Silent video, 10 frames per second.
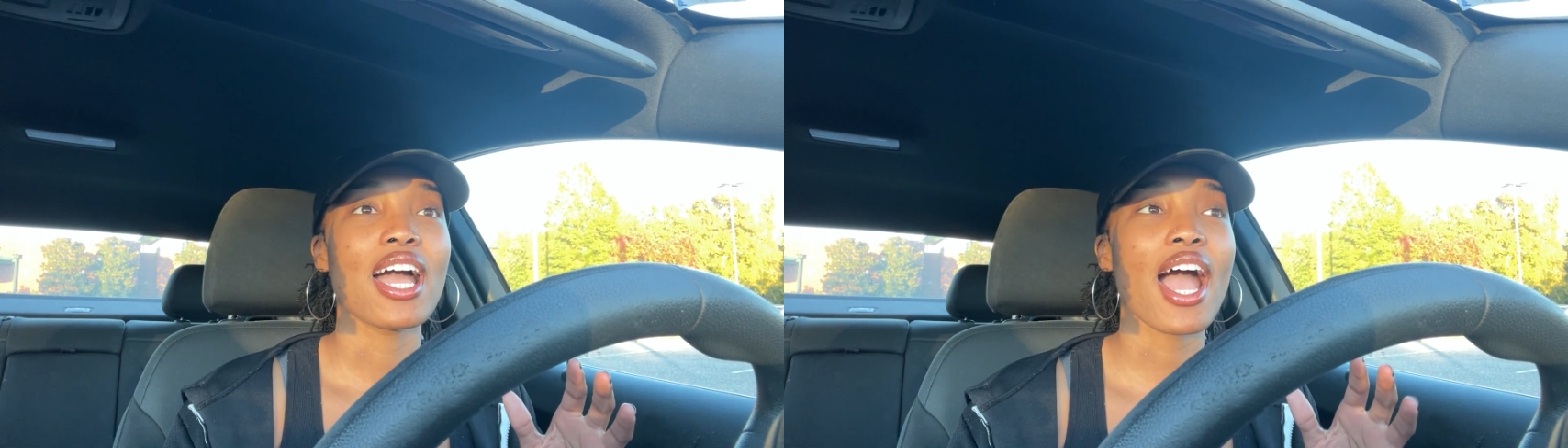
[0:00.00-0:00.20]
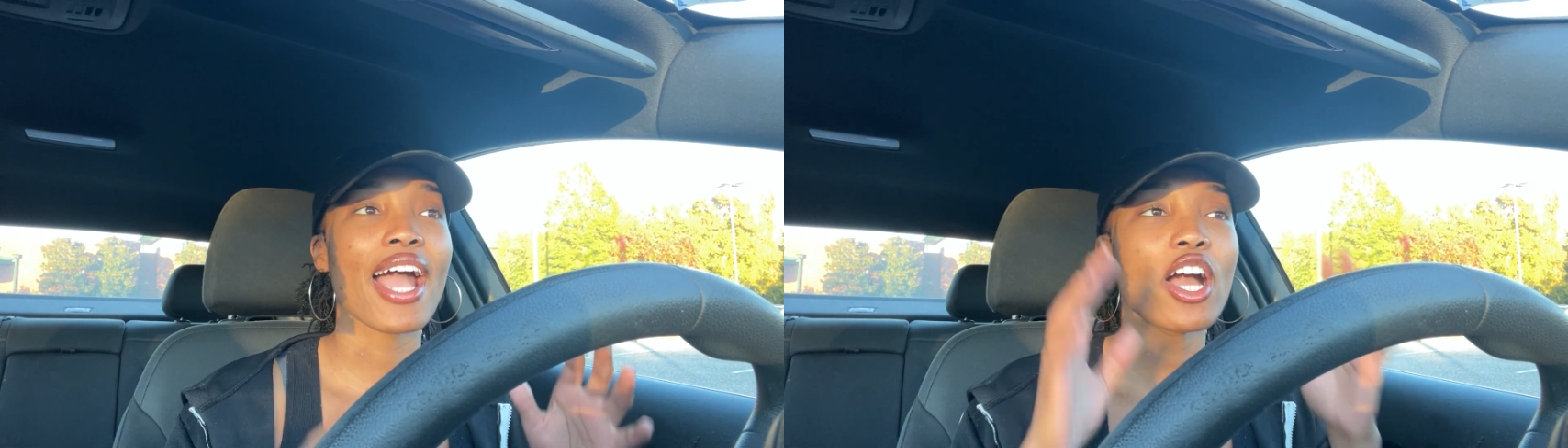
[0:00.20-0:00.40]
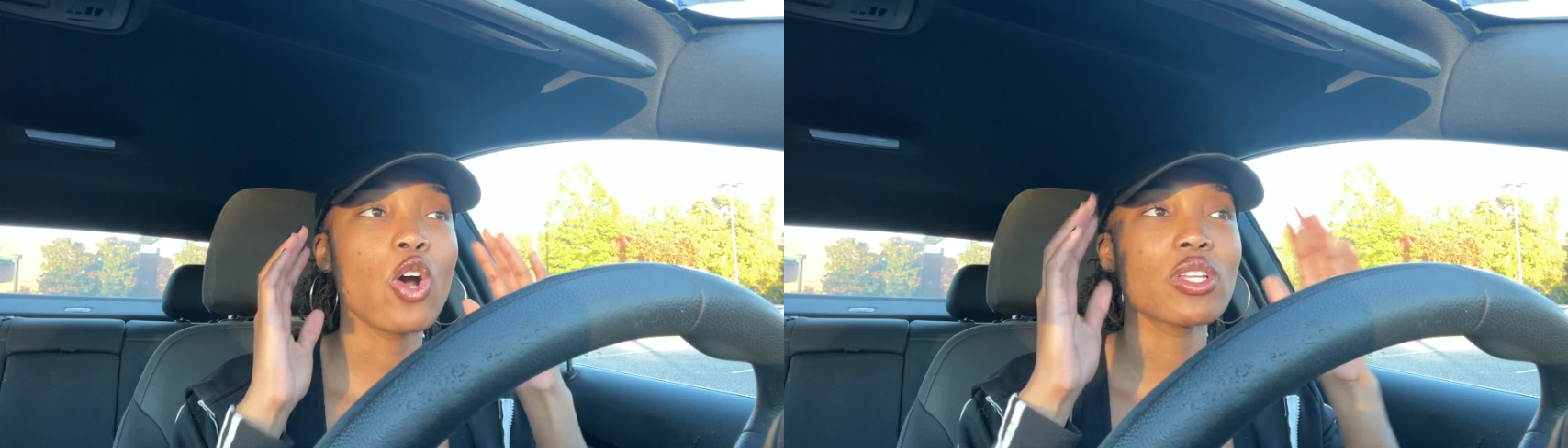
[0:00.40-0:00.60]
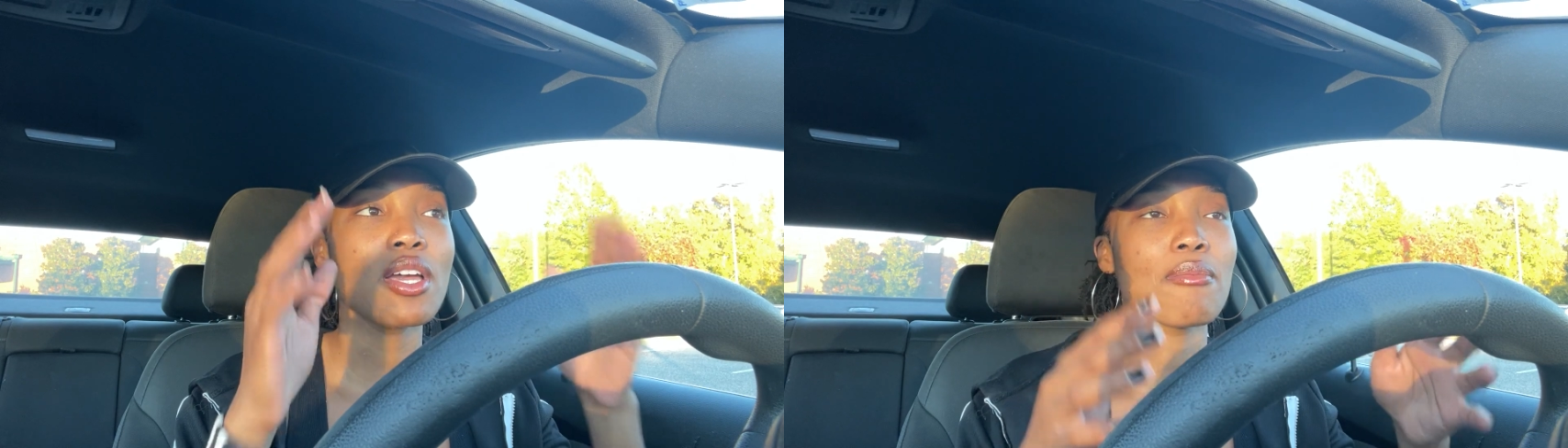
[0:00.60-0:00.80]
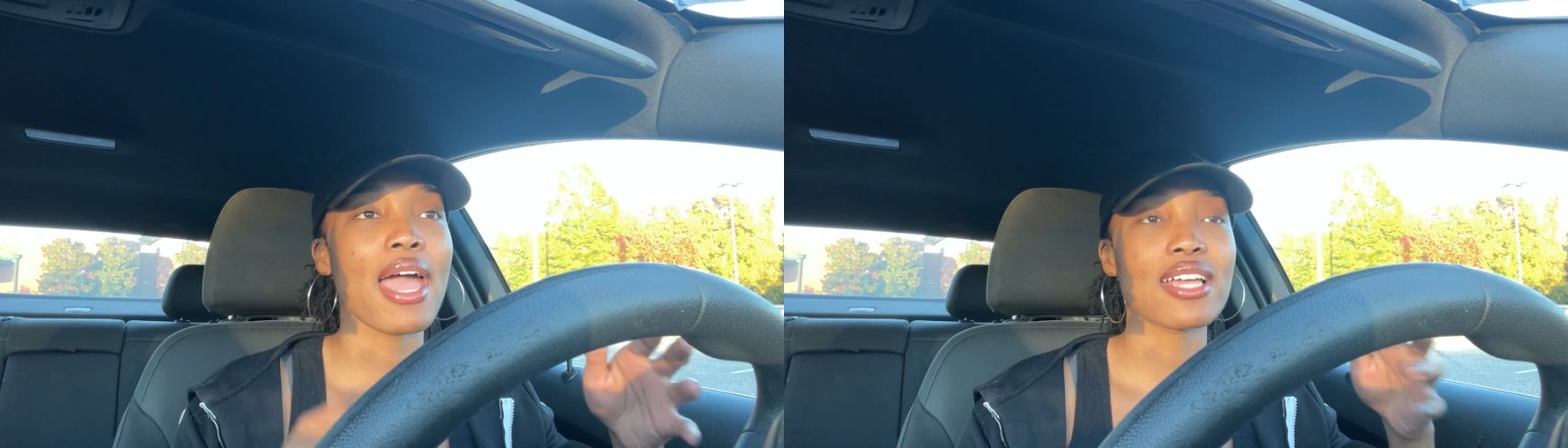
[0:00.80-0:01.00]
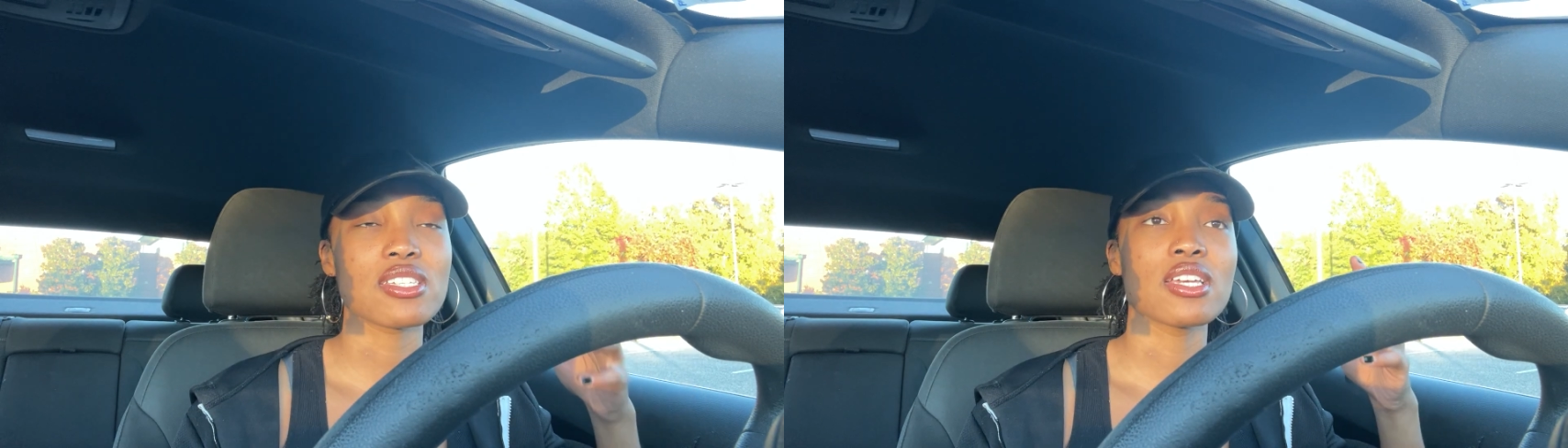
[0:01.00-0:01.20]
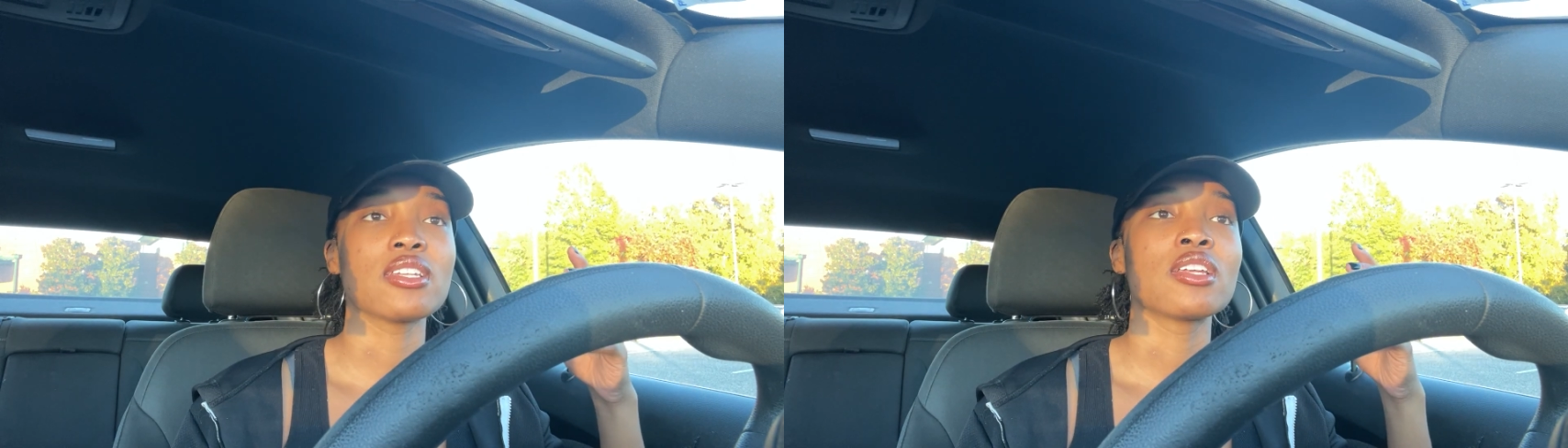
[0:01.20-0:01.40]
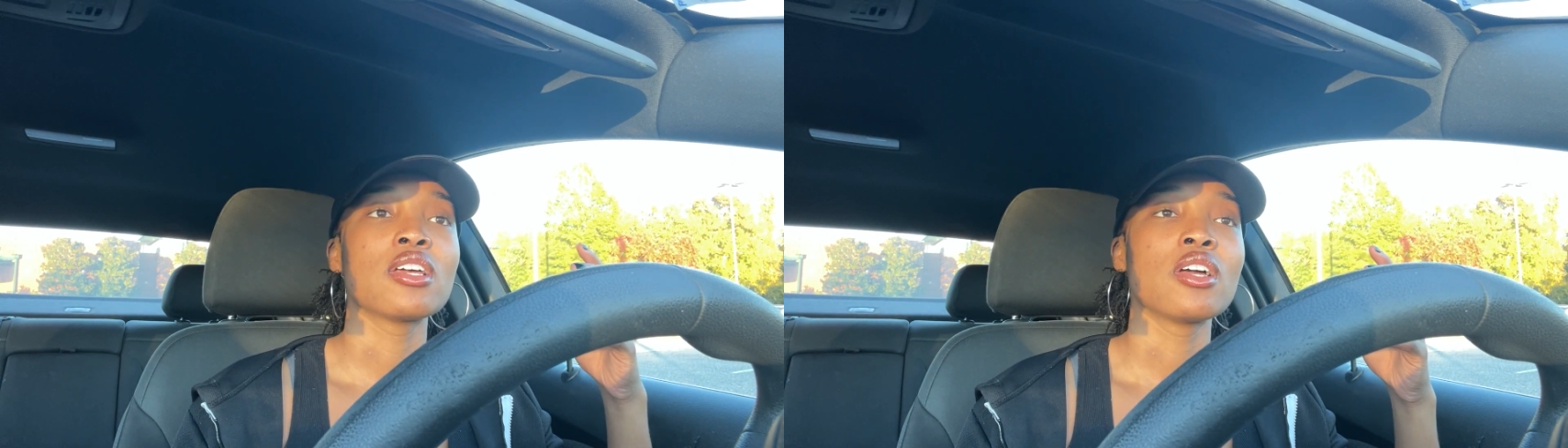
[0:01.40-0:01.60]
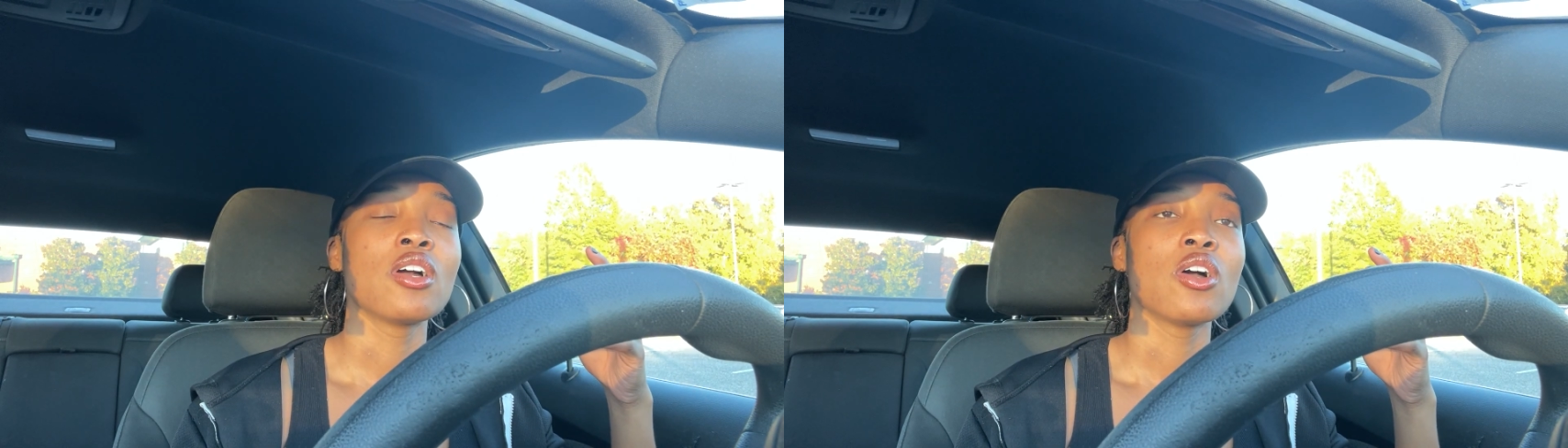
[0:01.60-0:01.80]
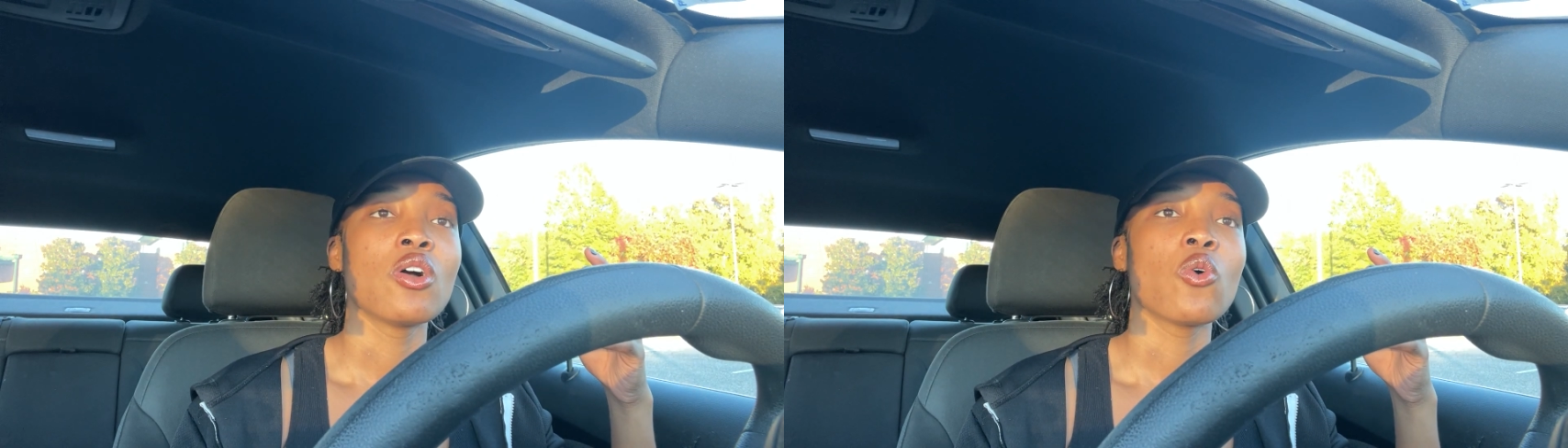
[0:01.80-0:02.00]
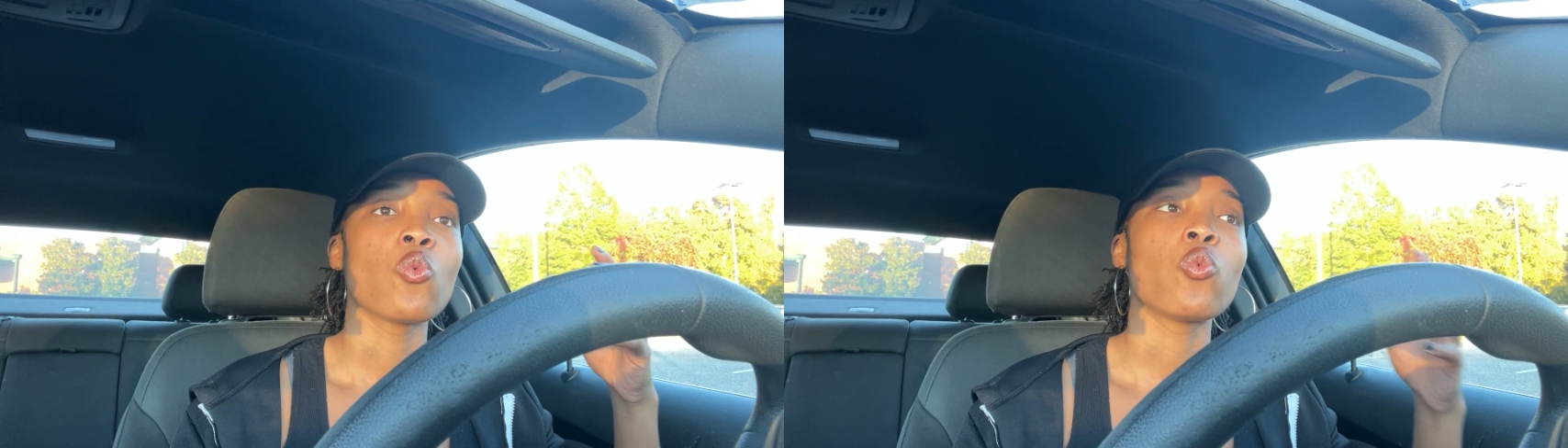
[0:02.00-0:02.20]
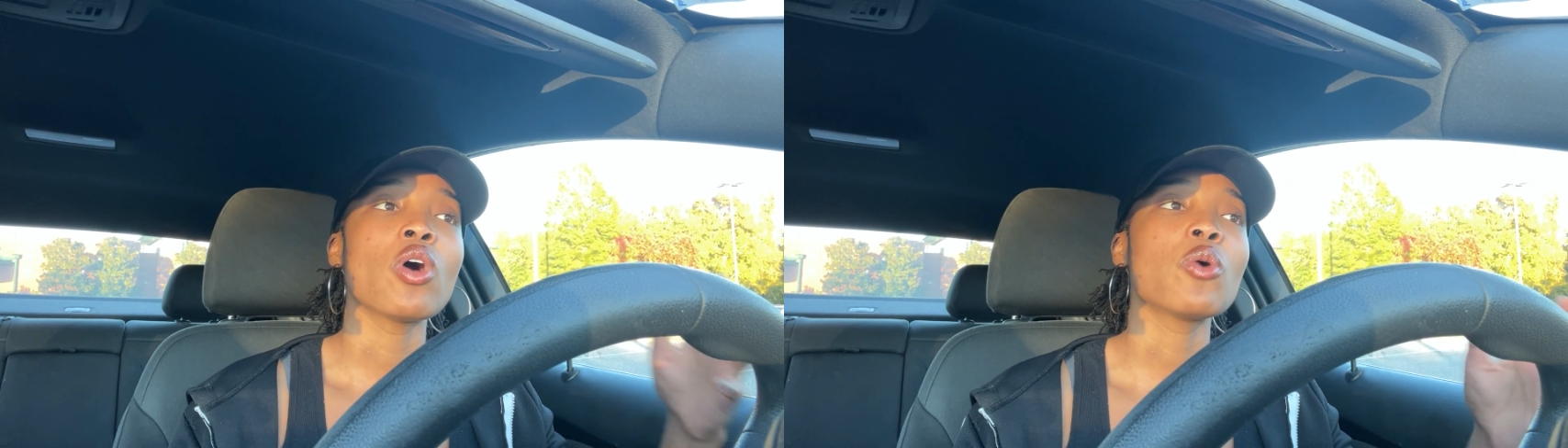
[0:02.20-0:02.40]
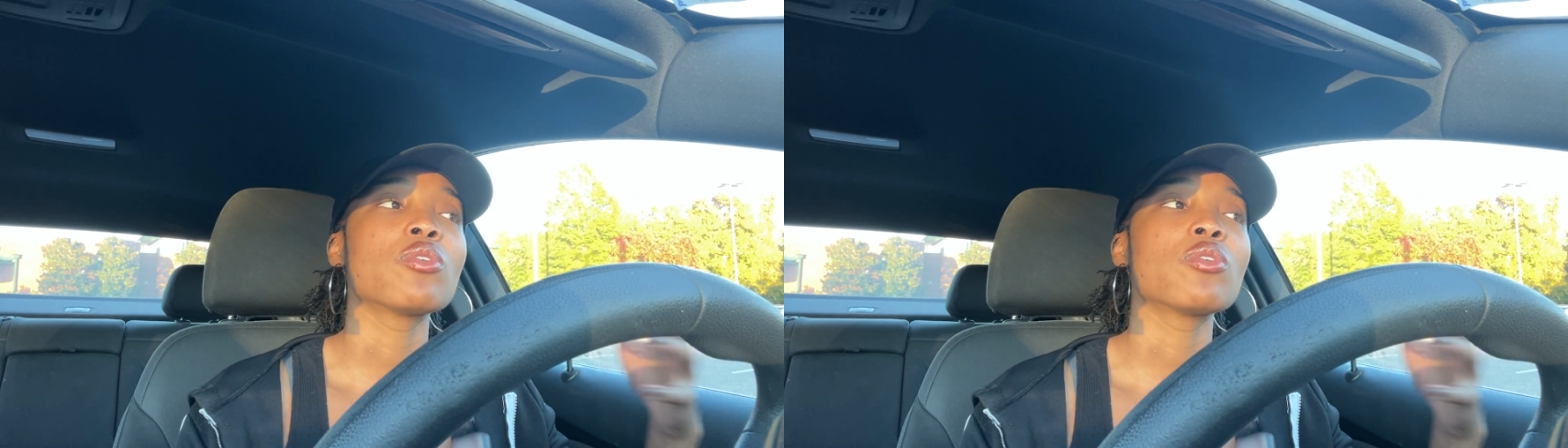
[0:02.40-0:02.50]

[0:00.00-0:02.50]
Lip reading: I can only imagine what